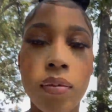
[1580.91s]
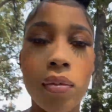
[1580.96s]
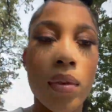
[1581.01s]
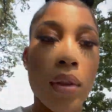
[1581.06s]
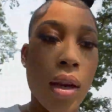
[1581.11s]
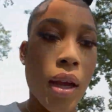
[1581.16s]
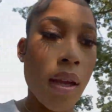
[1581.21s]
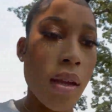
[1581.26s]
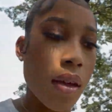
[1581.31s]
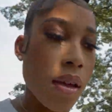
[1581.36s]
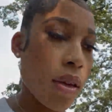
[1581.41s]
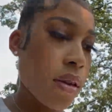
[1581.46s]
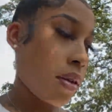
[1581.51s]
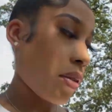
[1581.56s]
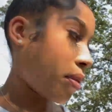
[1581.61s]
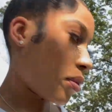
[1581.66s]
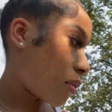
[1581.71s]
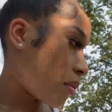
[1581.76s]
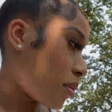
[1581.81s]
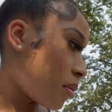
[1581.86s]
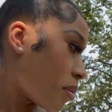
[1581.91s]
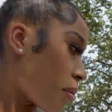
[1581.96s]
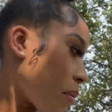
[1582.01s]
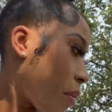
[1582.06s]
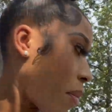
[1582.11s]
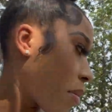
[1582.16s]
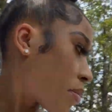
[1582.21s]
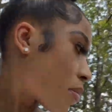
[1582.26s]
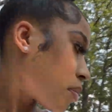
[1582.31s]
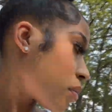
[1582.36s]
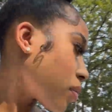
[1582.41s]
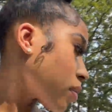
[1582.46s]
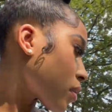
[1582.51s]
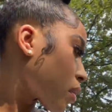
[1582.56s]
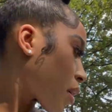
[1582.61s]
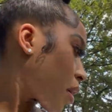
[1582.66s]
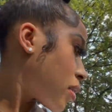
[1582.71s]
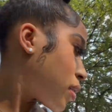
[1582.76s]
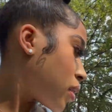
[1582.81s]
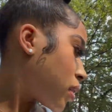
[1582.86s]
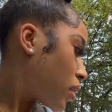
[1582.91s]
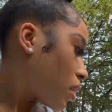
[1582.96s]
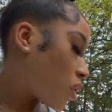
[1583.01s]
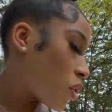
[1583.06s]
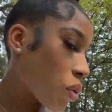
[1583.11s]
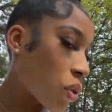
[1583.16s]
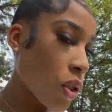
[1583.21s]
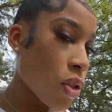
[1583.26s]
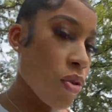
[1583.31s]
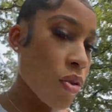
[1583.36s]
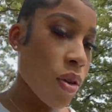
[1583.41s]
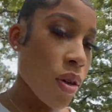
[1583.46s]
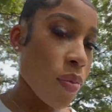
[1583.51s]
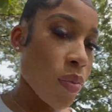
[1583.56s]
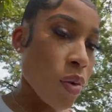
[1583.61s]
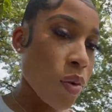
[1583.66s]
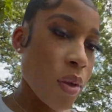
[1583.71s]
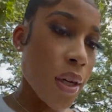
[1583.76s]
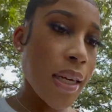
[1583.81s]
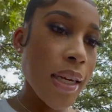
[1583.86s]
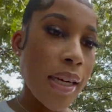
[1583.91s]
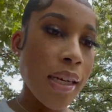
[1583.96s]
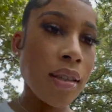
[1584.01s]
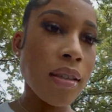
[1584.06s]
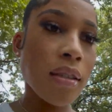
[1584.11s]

Thank you, you cutie booty.